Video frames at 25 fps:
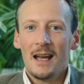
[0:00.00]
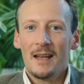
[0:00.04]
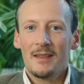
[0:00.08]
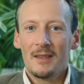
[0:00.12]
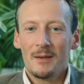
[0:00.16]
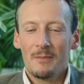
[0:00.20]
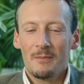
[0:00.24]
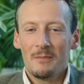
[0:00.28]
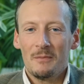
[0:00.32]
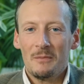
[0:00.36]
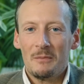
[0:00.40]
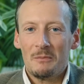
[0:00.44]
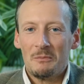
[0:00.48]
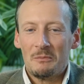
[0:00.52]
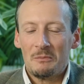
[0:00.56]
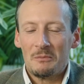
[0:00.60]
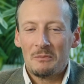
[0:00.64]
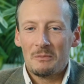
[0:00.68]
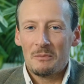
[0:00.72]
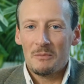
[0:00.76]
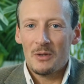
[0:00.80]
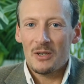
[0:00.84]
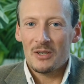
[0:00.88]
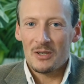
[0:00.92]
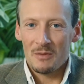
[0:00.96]
And the
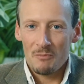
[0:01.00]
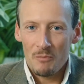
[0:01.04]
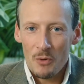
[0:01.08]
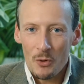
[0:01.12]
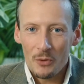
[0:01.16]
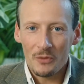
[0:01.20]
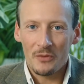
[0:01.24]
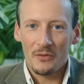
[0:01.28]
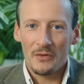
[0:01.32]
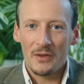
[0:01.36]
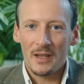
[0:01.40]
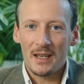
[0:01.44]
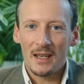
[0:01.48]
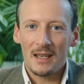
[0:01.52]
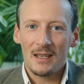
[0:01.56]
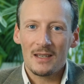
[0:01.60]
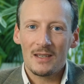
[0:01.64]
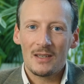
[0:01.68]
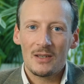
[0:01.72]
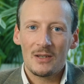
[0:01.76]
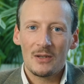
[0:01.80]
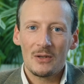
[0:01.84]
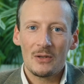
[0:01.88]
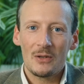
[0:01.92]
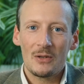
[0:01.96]
most important thing
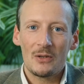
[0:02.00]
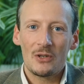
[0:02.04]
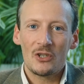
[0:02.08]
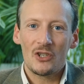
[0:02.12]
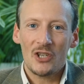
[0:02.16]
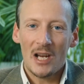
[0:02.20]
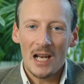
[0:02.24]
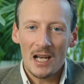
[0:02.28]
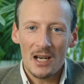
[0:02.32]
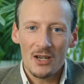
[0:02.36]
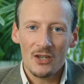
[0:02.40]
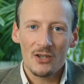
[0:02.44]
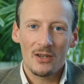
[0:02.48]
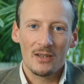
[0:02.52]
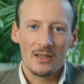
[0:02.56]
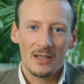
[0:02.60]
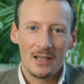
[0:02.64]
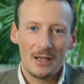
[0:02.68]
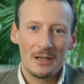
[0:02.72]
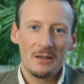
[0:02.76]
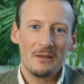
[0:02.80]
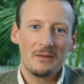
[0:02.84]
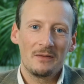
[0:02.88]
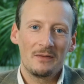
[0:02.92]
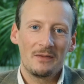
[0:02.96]
is to challenge
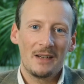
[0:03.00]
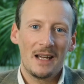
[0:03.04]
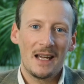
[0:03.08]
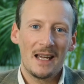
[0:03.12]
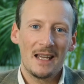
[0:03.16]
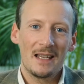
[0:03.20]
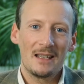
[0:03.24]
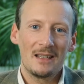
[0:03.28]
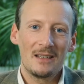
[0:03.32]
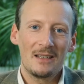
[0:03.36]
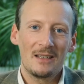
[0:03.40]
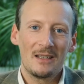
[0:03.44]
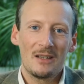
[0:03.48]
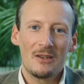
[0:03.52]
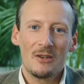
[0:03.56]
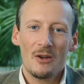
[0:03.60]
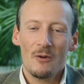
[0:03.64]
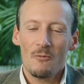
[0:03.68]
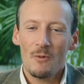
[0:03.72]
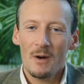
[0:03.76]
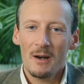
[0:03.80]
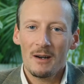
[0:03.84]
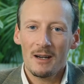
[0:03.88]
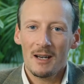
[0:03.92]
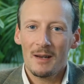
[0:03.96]
yourself and
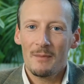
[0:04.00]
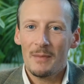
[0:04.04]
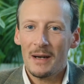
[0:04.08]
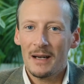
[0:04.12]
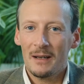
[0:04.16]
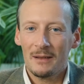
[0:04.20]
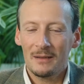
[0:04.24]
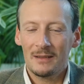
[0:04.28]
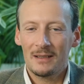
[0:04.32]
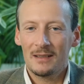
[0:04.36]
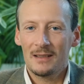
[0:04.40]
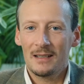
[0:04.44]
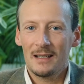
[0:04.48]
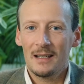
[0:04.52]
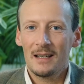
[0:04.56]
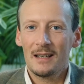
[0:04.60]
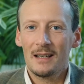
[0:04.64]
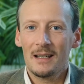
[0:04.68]
not worry about